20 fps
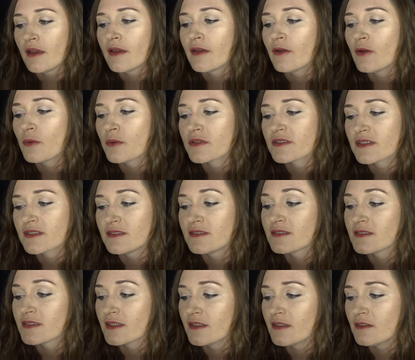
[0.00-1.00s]
who was
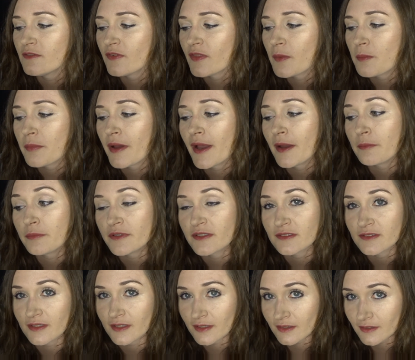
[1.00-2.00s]
considered for the
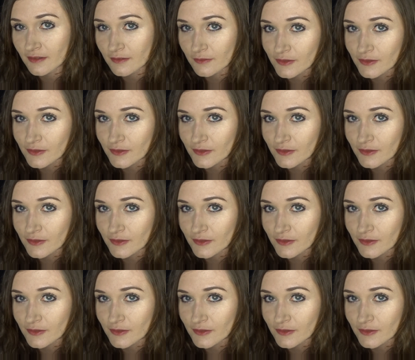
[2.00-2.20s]
papacy,